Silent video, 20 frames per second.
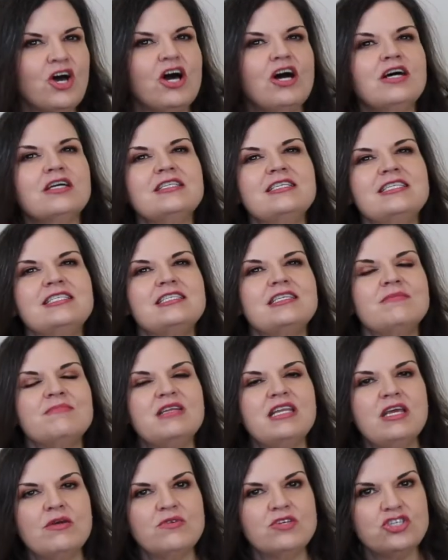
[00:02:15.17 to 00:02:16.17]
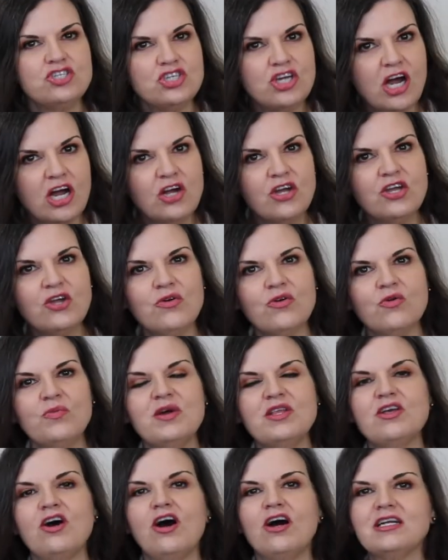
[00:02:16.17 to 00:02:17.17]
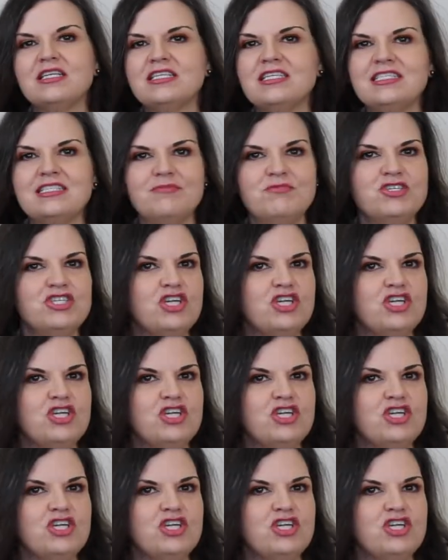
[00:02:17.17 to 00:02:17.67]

autism and he was younger with autism,